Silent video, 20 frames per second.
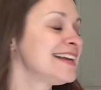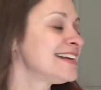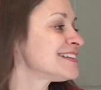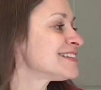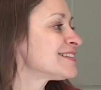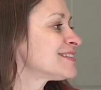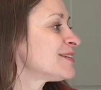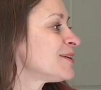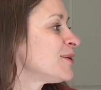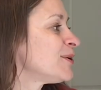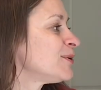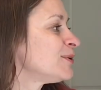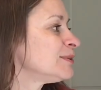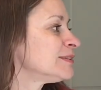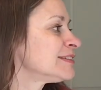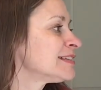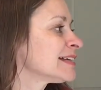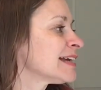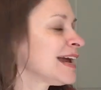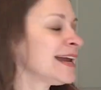So
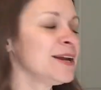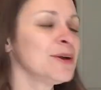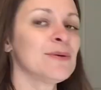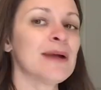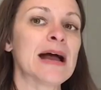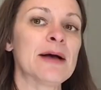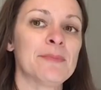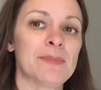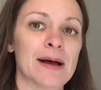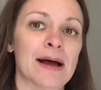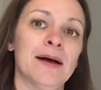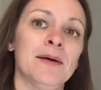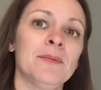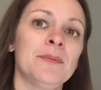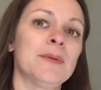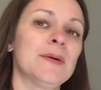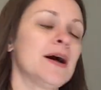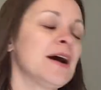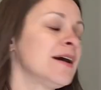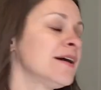to kind of wrap
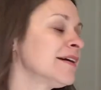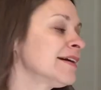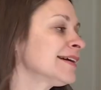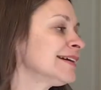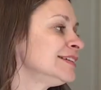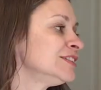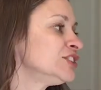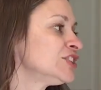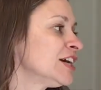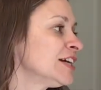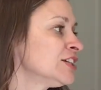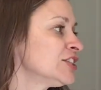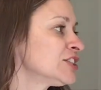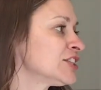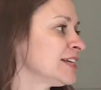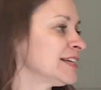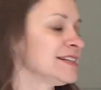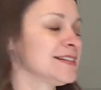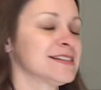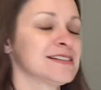up, our
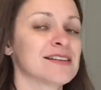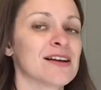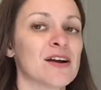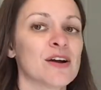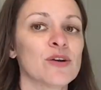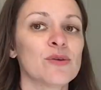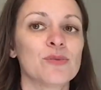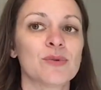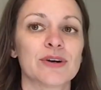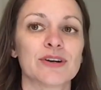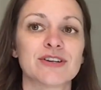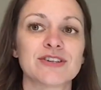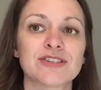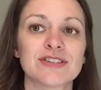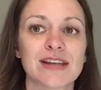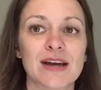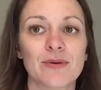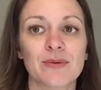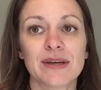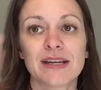conjunctions are words
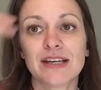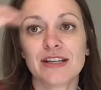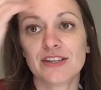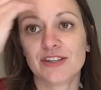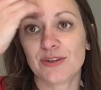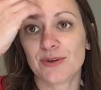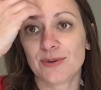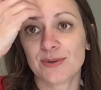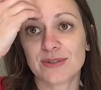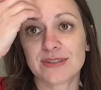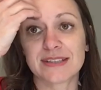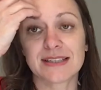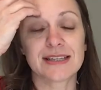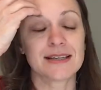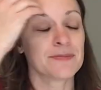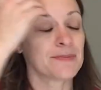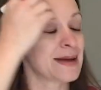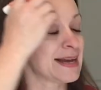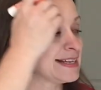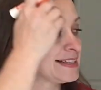that we can use to
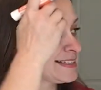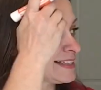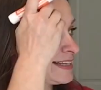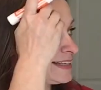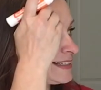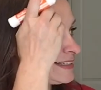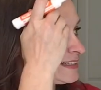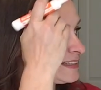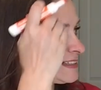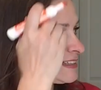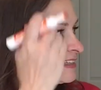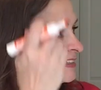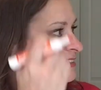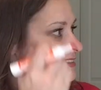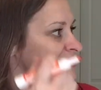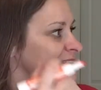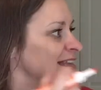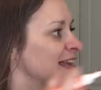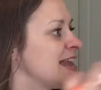combine sentences.